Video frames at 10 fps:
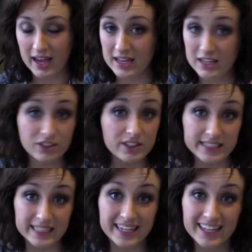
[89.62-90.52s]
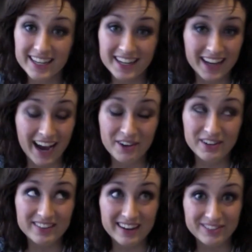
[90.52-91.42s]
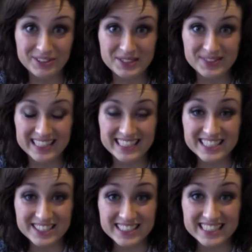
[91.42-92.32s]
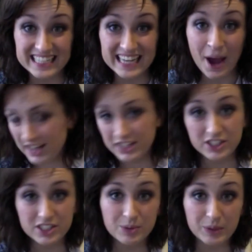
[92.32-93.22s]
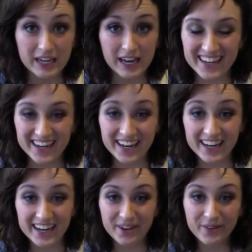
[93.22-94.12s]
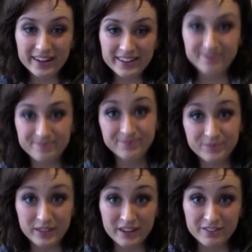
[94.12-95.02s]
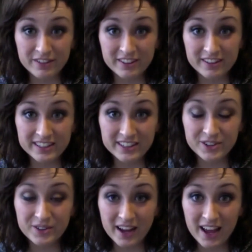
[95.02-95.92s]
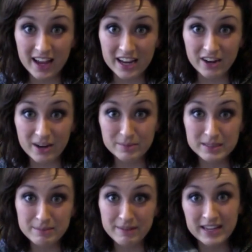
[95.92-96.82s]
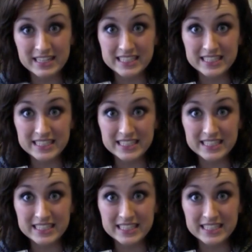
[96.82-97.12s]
You'll see. I don't even have to explain it, because you'll see. Just a warning. Alright, well, without further ado, here comes my face.